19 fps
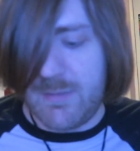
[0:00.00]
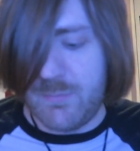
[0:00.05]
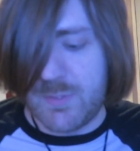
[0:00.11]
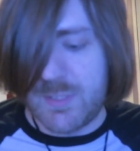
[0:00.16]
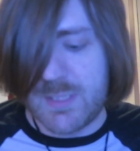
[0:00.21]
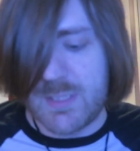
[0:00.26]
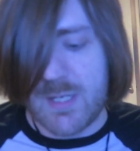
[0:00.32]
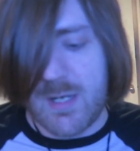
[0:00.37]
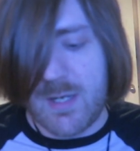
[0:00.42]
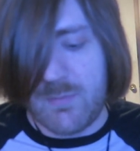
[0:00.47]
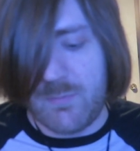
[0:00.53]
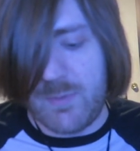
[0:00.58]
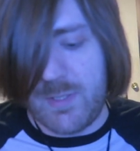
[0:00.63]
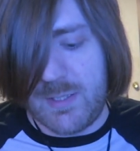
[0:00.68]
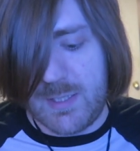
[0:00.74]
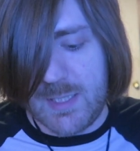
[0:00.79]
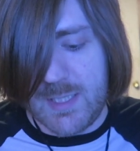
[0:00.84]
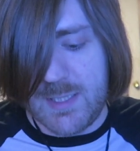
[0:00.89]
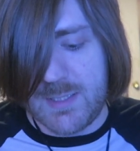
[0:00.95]
We'll start
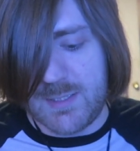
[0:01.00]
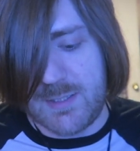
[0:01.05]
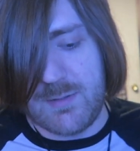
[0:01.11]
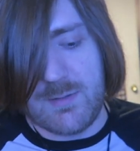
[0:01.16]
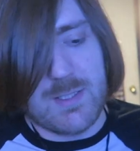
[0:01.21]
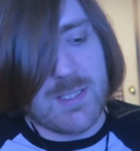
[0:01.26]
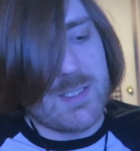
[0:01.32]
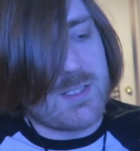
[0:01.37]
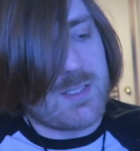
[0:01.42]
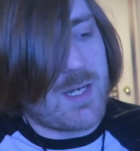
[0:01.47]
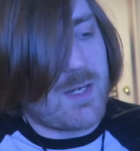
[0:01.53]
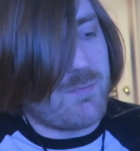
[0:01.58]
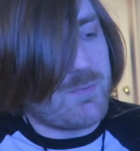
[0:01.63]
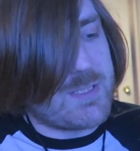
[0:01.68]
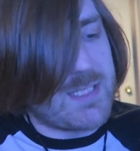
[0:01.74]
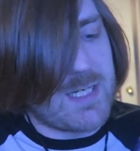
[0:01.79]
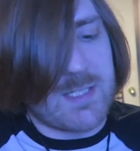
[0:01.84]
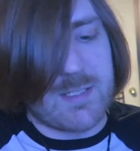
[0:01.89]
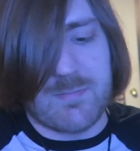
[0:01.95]
with these two. These uh, were
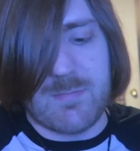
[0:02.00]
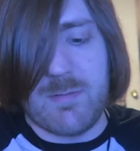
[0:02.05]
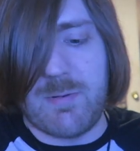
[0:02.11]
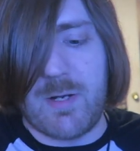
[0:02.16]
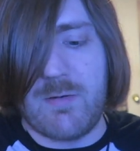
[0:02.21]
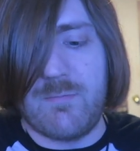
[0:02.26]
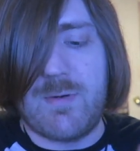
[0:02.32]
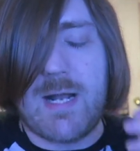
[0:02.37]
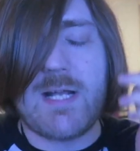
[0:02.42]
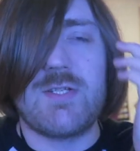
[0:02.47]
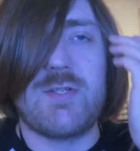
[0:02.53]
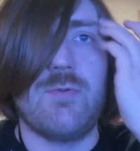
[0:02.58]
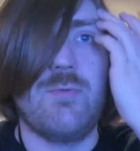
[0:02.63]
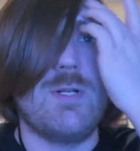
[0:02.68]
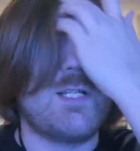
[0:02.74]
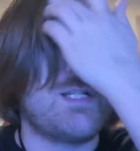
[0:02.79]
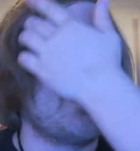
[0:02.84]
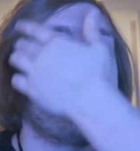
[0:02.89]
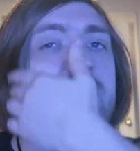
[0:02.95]
sent to me by Rattle,
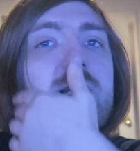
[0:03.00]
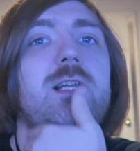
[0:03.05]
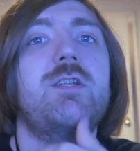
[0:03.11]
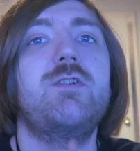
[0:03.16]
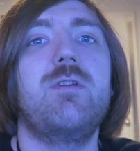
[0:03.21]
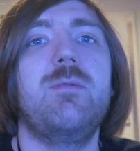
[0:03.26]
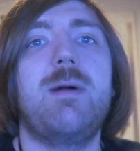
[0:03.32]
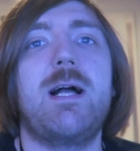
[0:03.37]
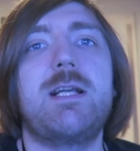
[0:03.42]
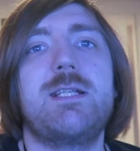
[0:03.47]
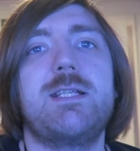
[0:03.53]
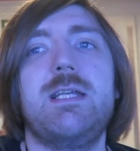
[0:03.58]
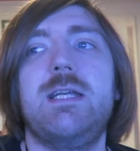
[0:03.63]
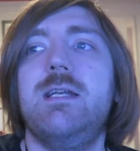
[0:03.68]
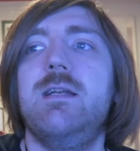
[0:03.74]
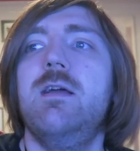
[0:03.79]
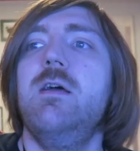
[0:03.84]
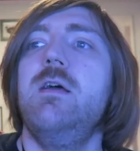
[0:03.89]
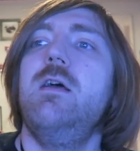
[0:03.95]
which is a literary
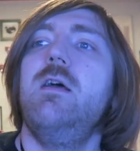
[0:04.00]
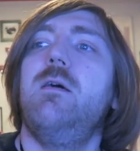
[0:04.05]
magazine.